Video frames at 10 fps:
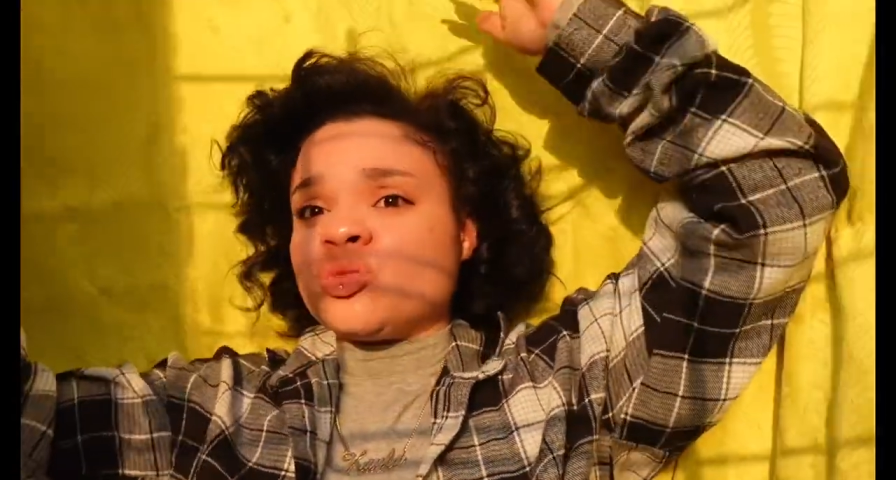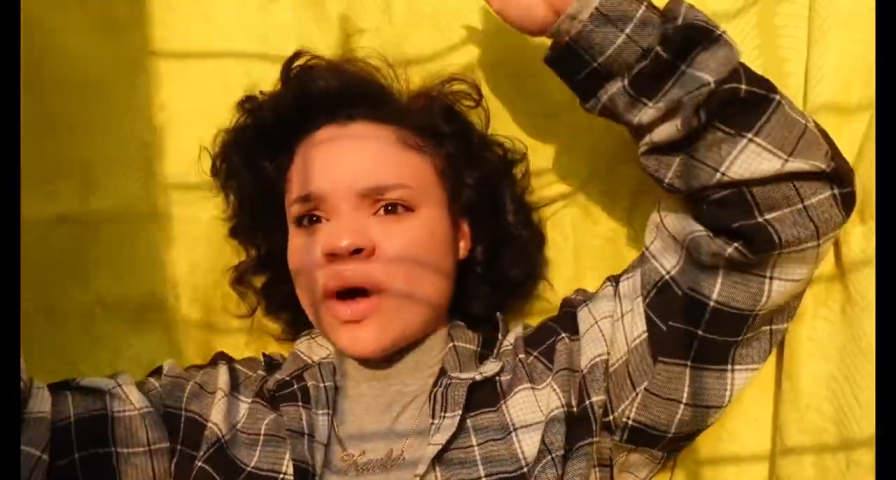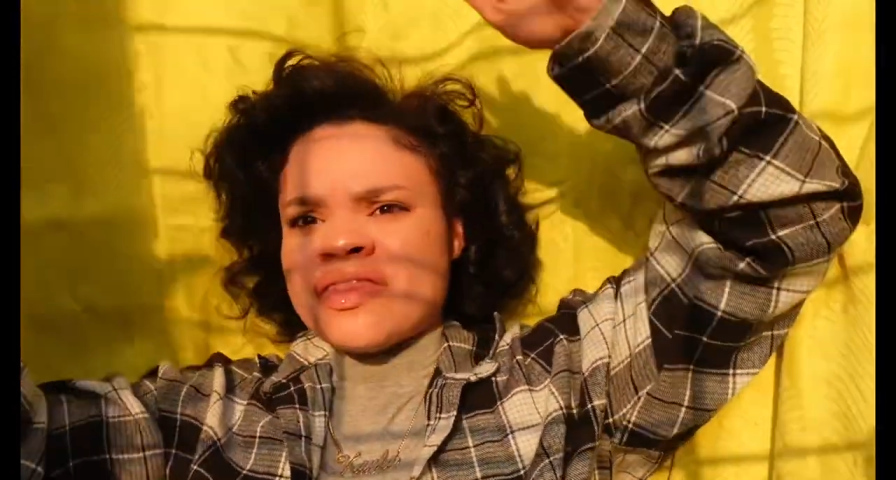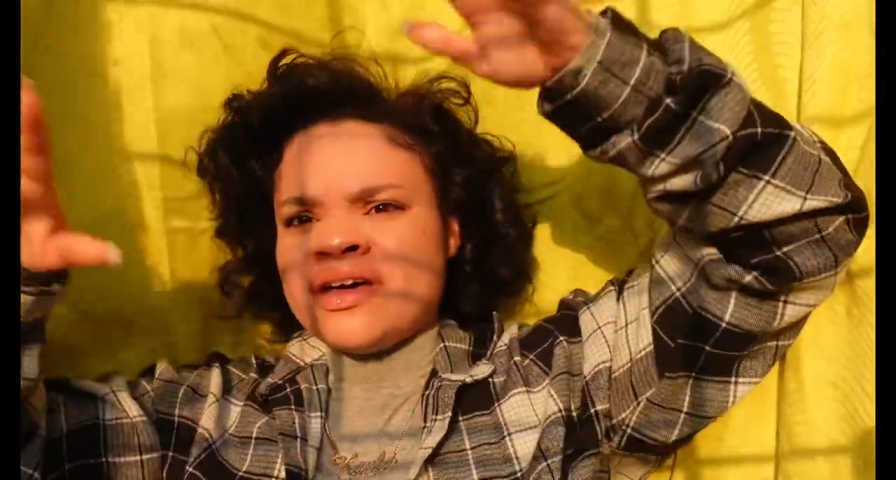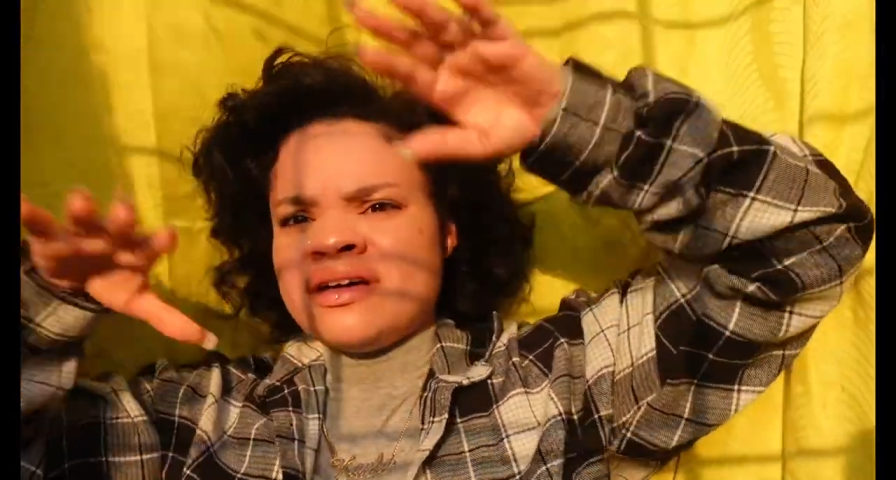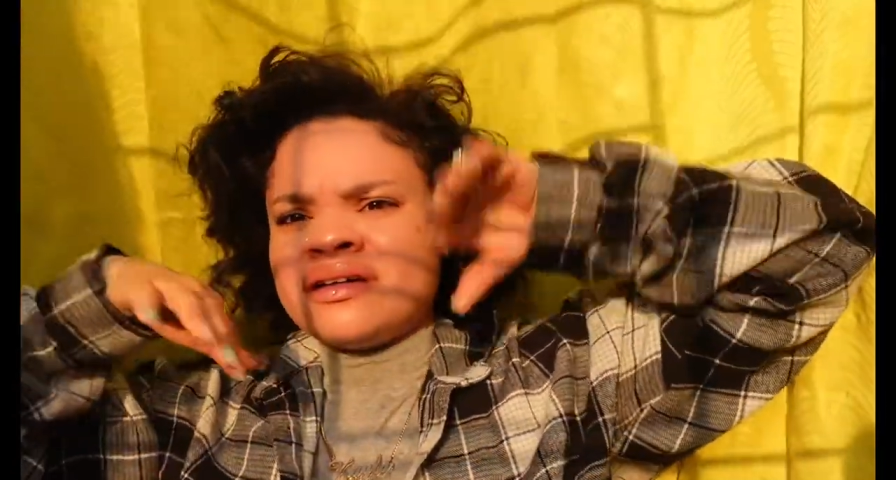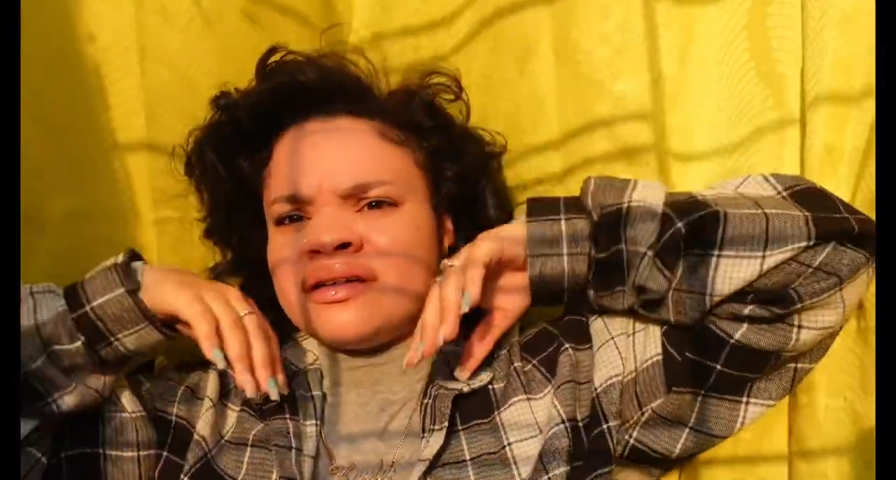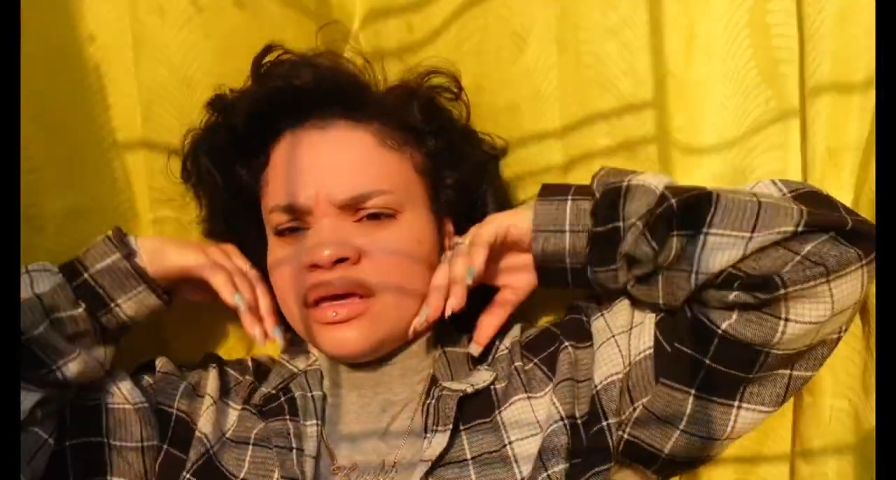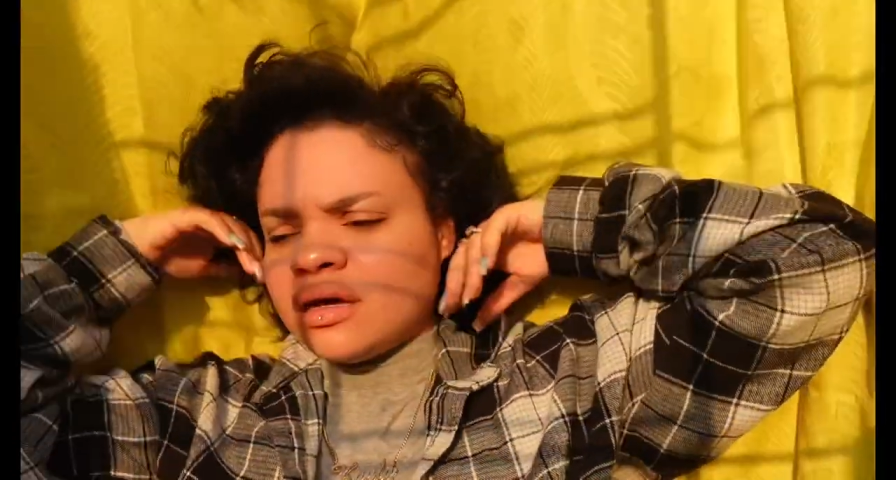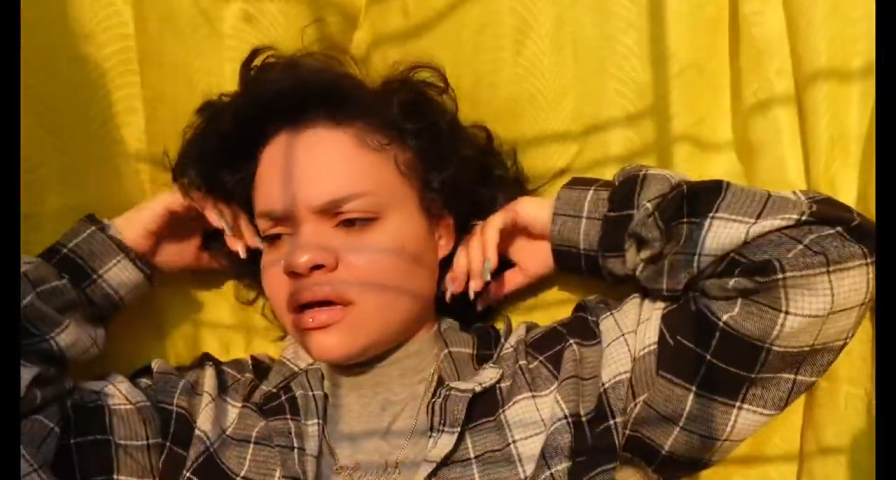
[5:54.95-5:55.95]
weather.
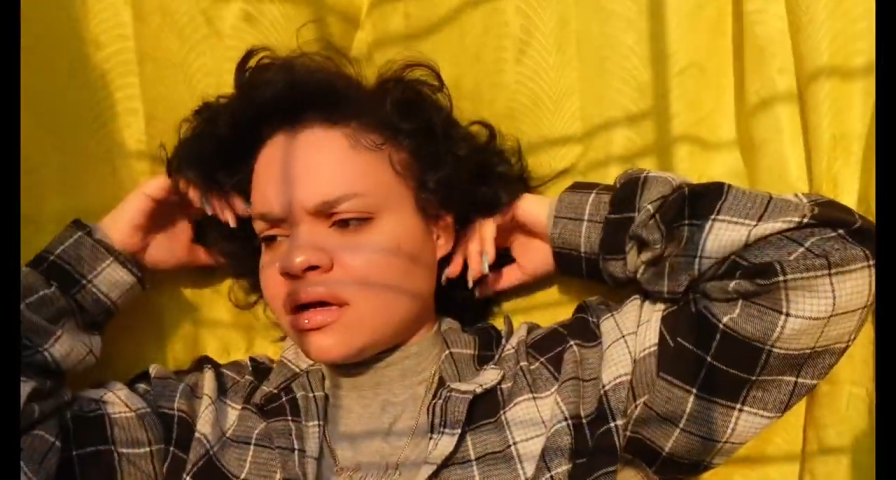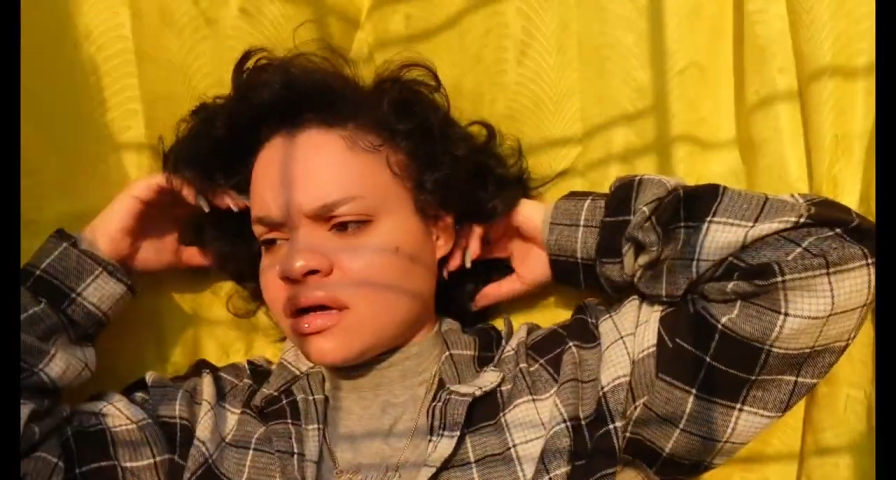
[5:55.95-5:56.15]
Yeah.